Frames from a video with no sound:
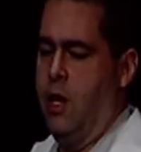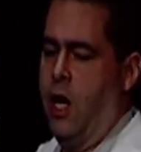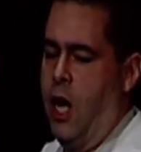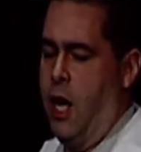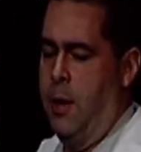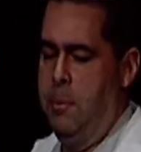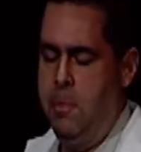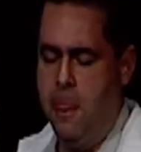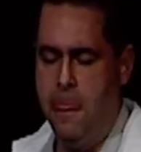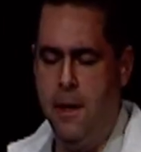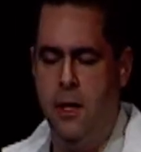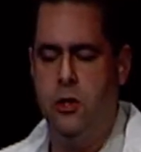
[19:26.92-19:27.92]

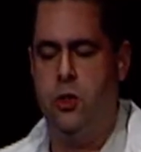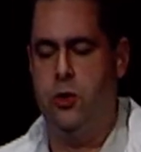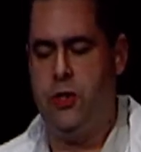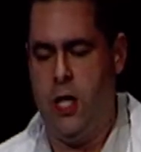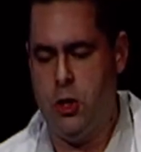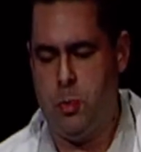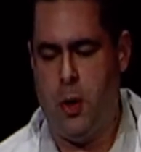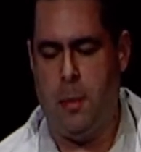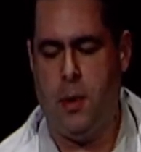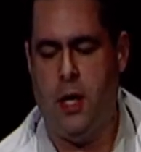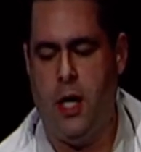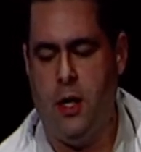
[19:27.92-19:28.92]
So sales
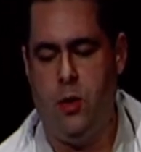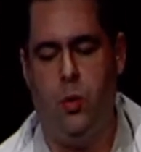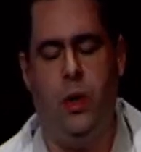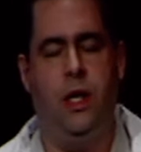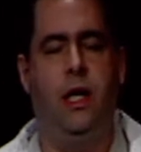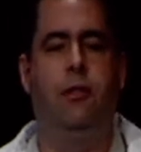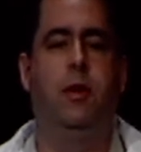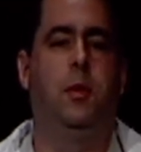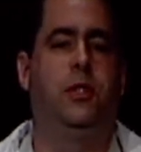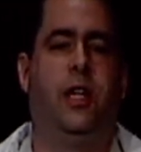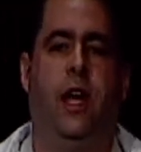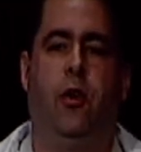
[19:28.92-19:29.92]
prep kit, we
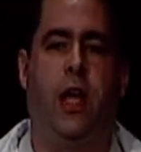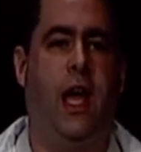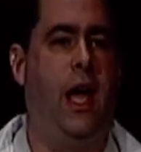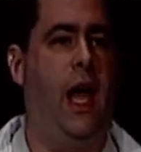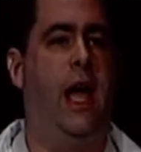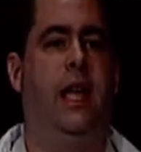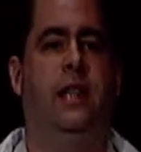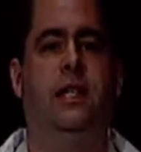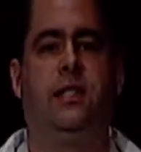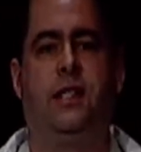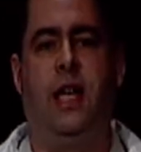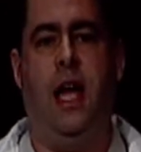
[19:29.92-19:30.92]
say, okay, hey,
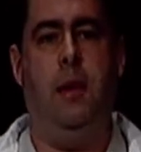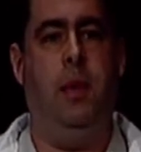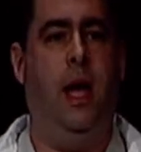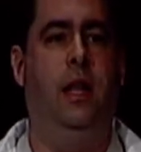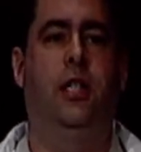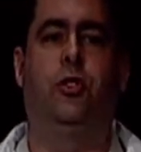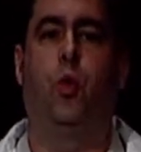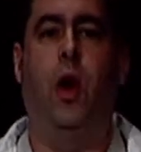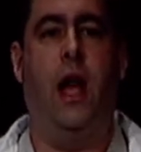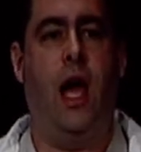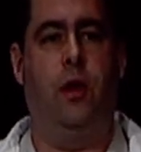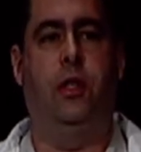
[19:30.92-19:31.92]
this campaign, this
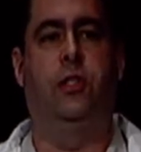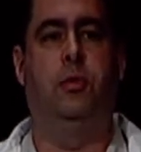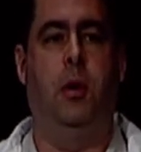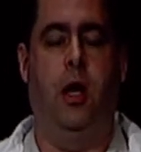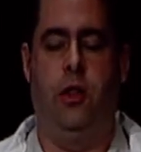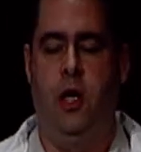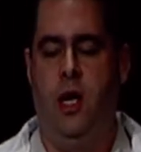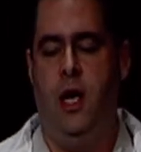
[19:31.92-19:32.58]
went out this month.